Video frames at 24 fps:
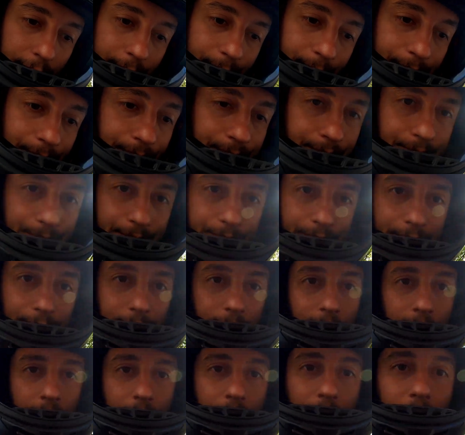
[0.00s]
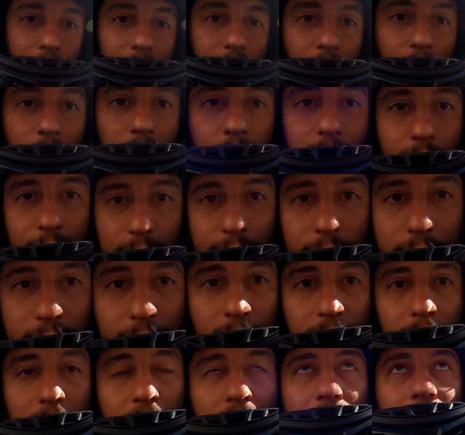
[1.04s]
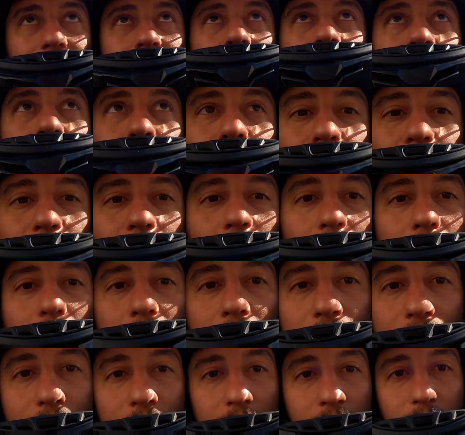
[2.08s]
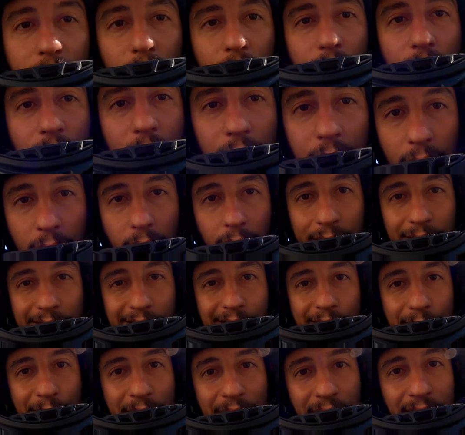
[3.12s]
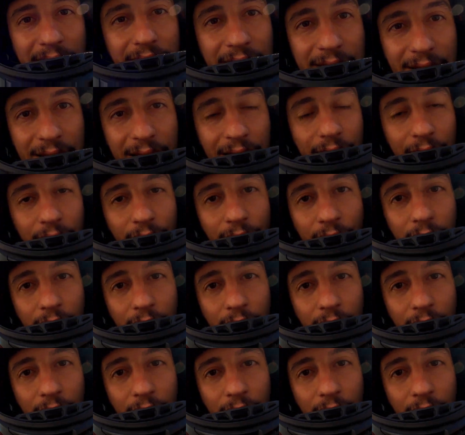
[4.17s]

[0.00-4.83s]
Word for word: yeah, waiting orders. So I will let you know after 2-3 orders, because it's getting